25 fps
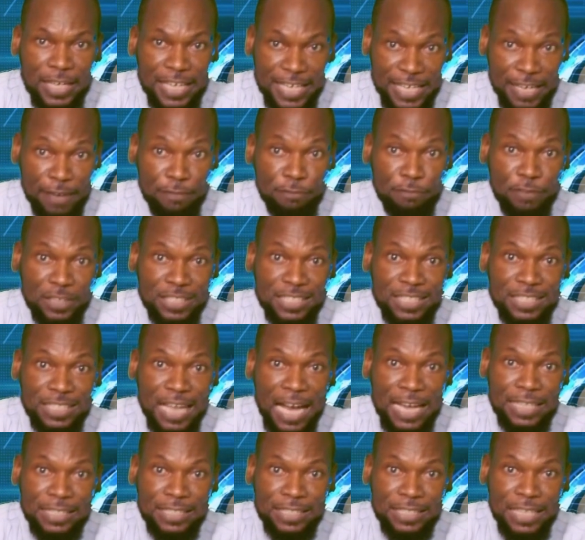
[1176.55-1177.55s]
He
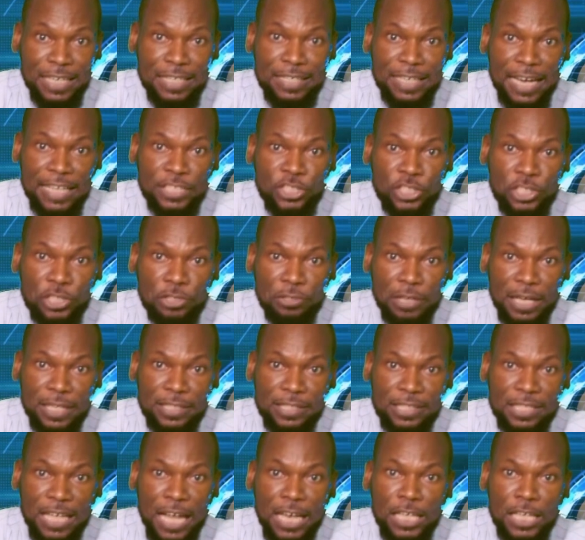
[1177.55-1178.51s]
emphasized that Nigerians